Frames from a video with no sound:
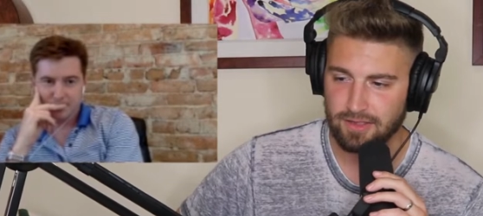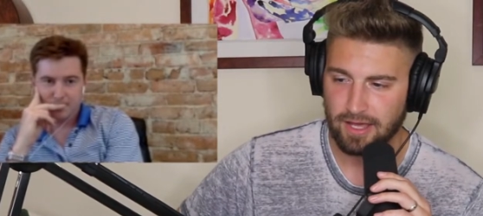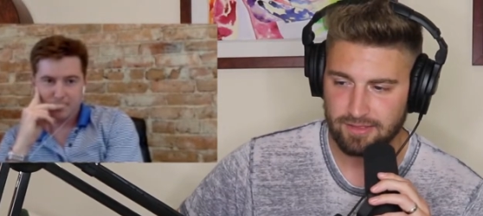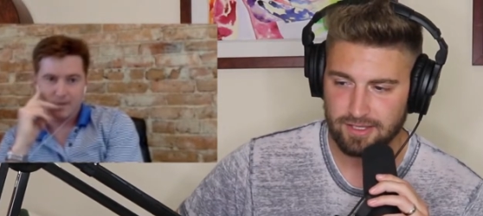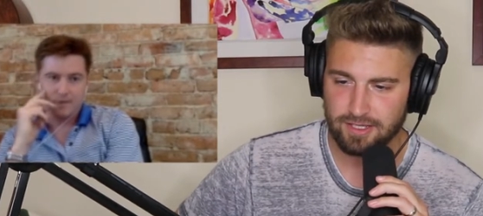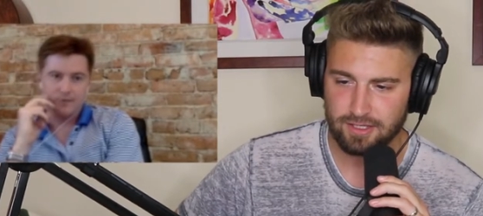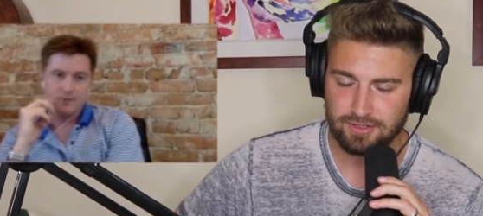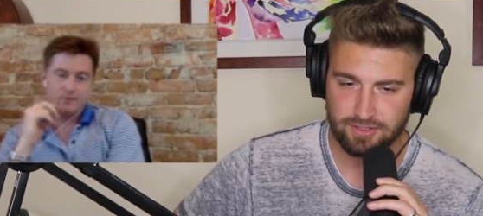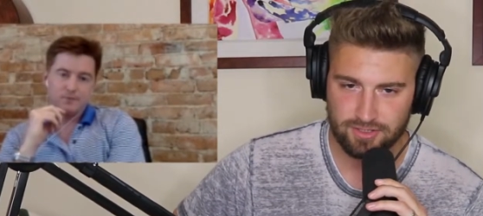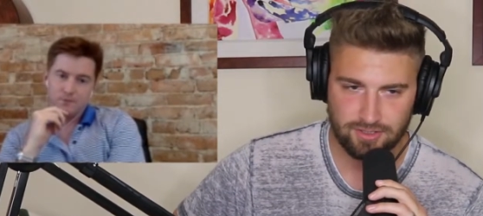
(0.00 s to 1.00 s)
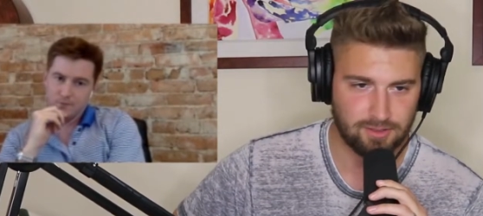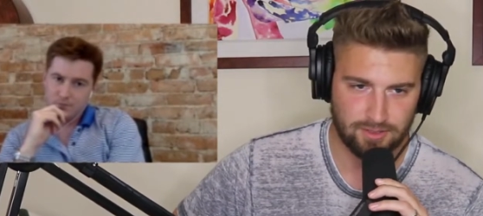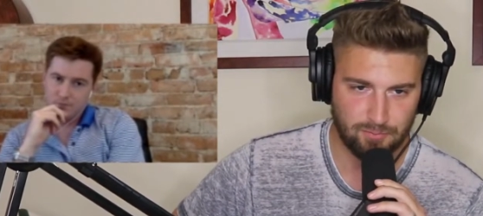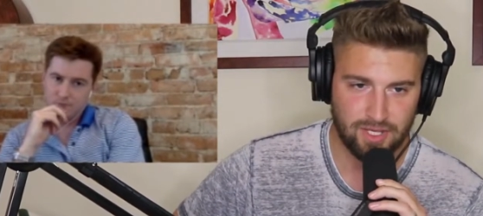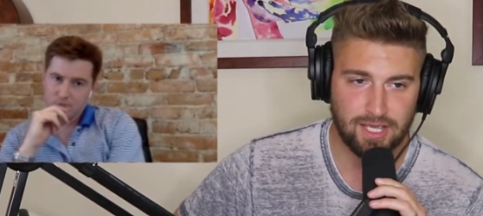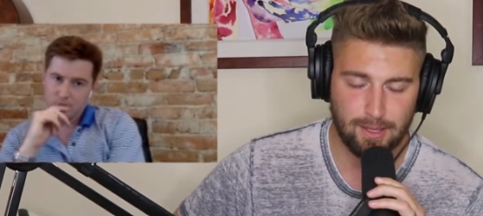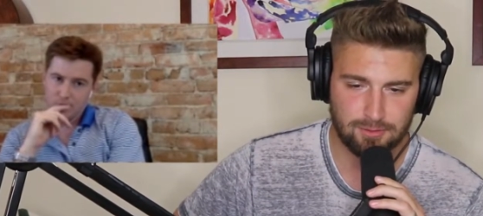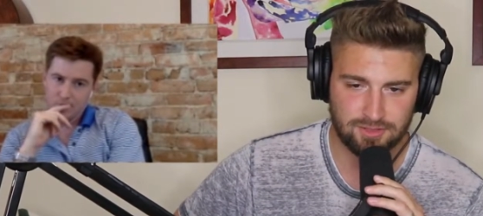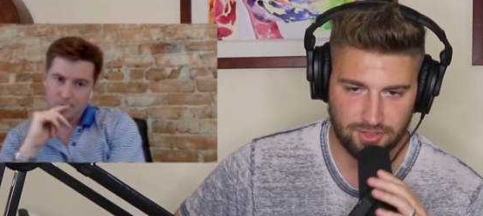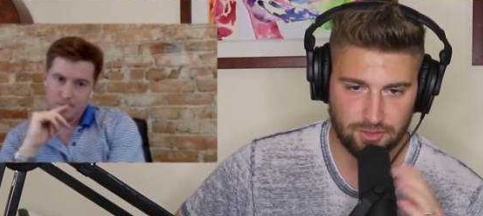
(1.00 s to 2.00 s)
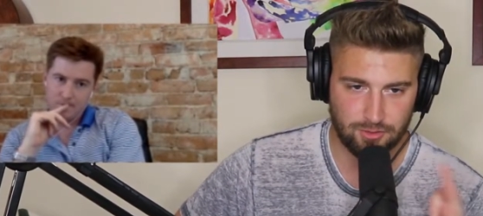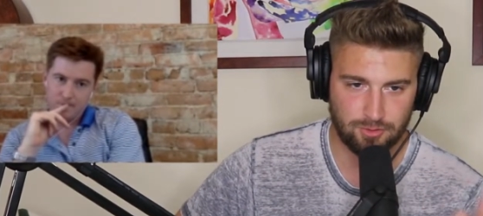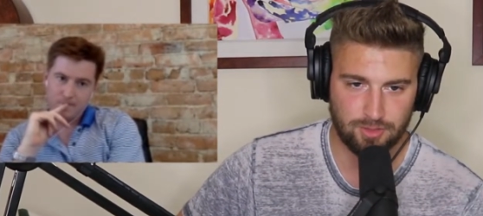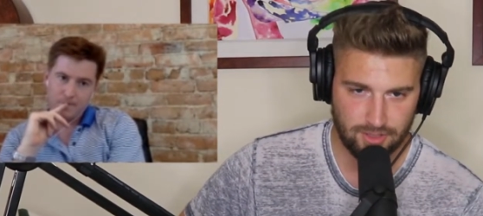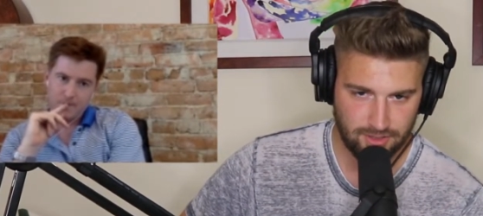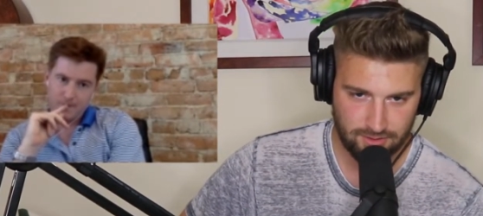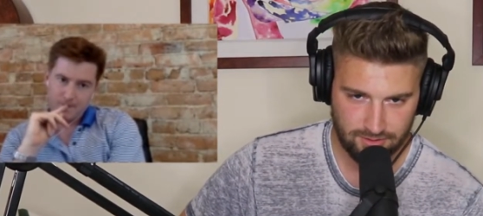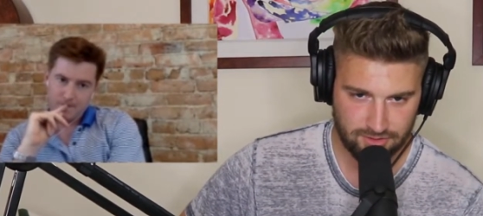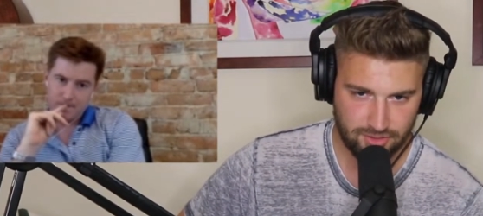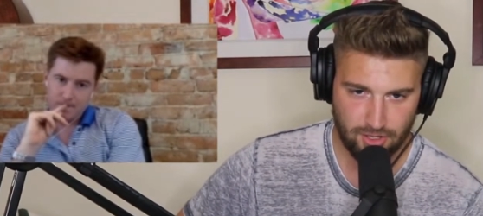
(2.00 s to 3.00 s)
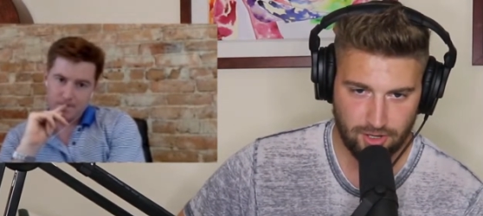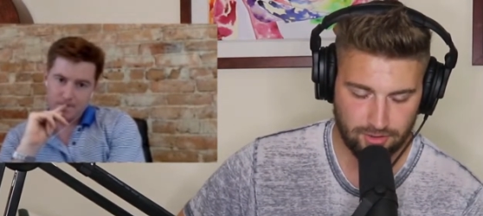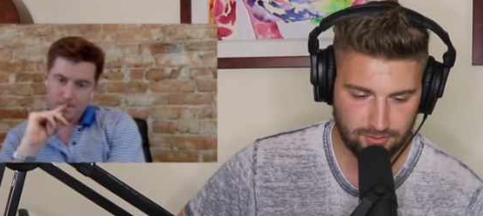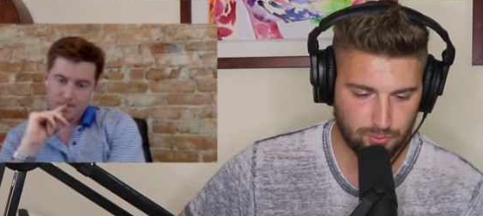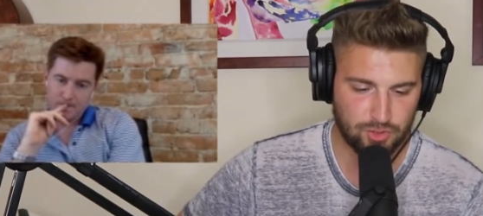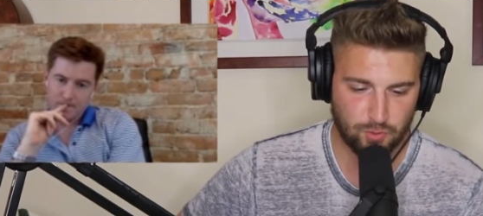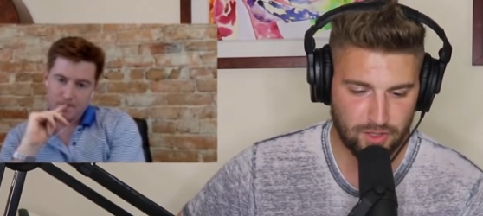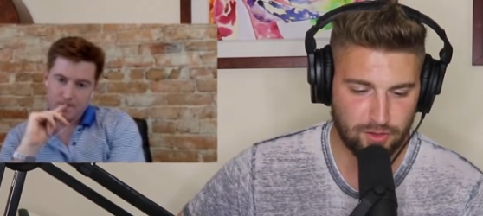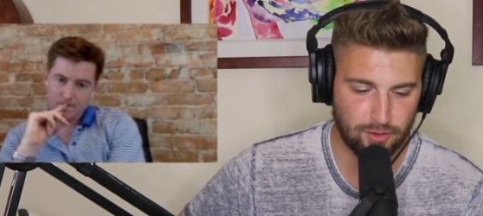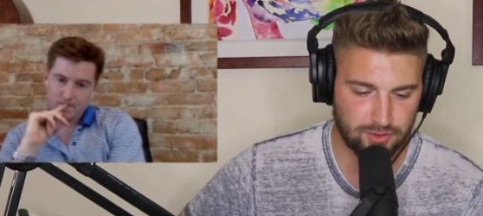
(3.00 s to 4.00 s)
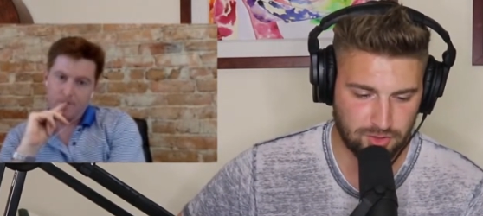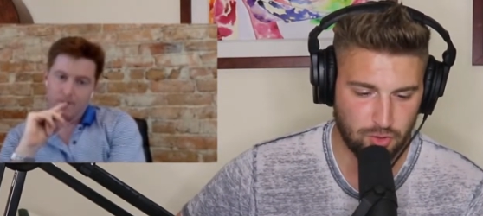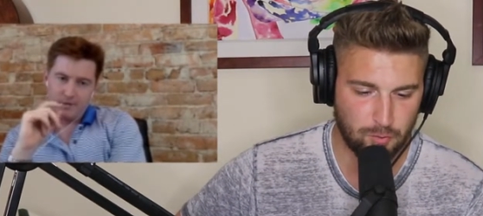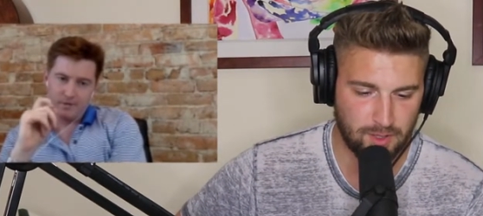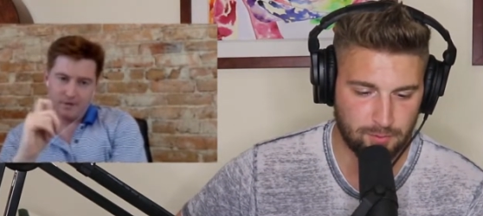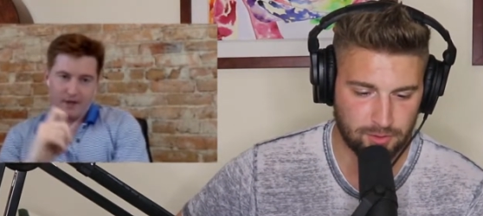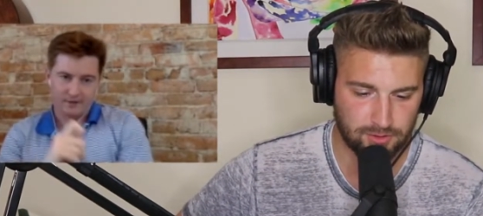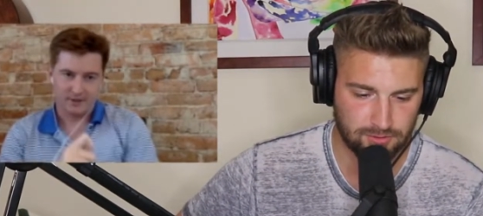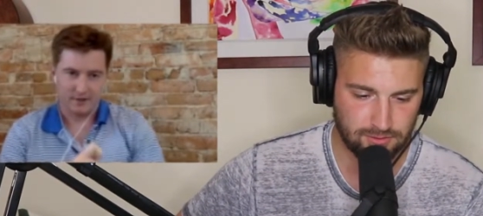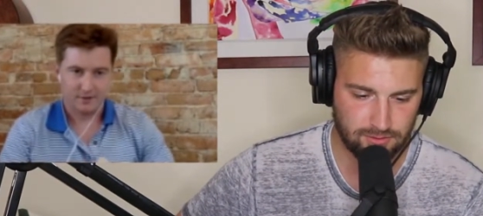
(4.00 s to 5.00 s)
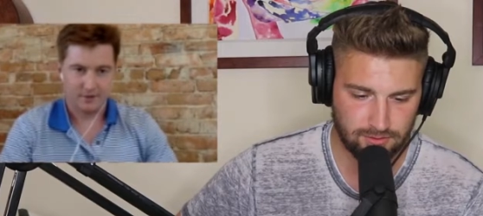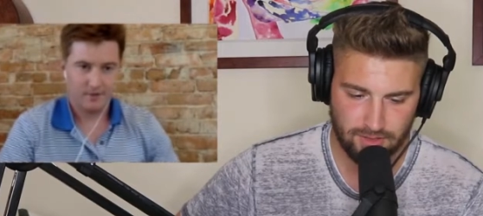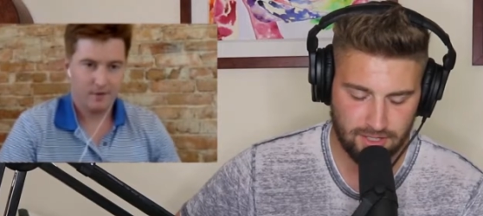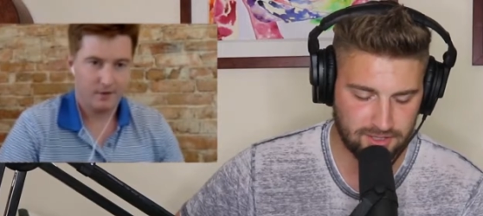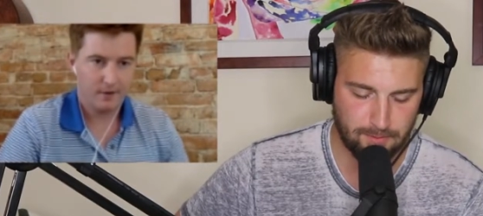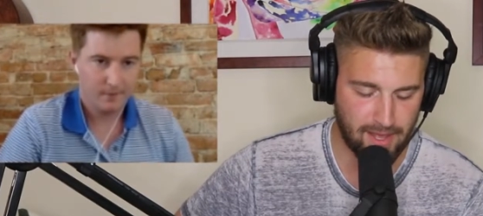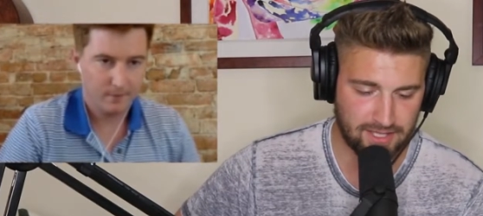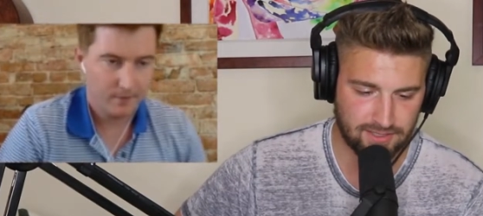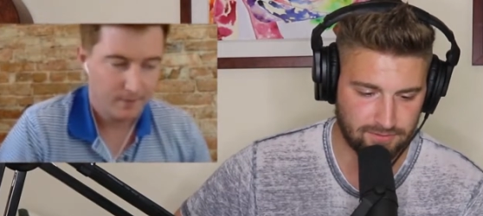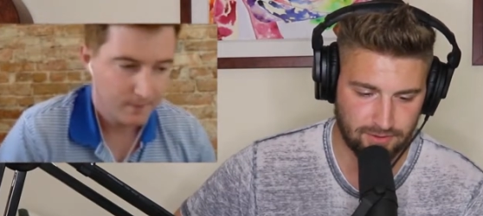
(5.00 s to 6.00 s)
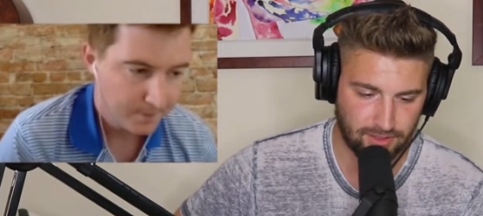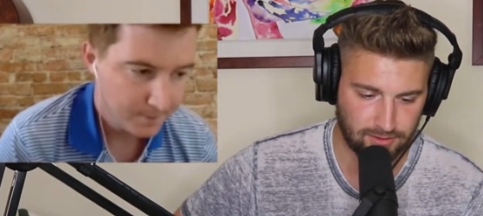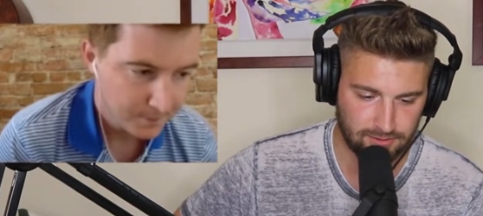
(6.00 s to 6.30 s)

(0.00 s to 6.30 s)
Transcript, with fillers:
Speaker 1: I think just being able to discern between those two people yeah, exactly. is a massive yep. thing.